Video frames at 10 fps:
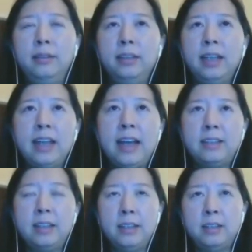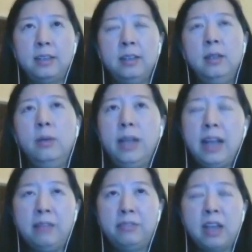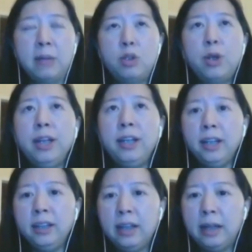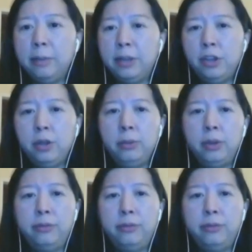get access. We have some training and material,